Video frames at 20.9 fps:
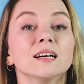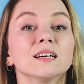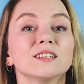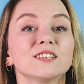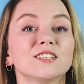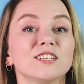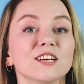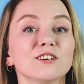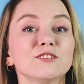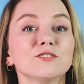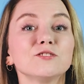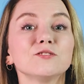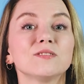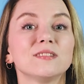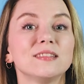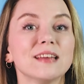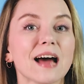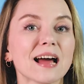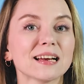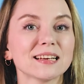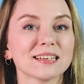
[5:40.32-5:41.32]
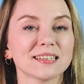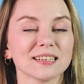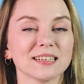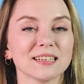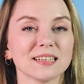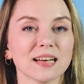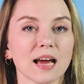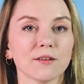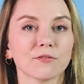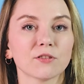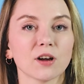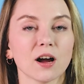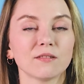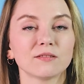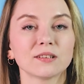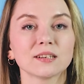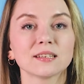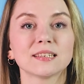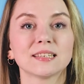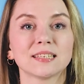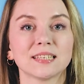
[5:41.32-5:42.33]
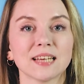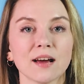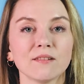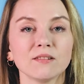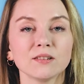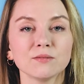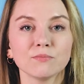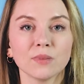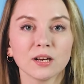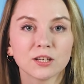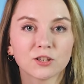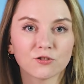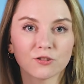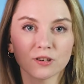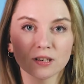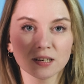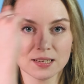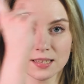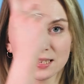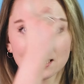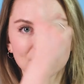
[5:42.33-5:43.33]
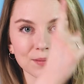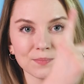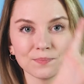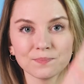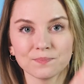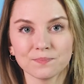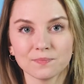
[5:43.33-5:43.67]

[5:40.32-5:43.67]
So that is it. I've covered seven metrics.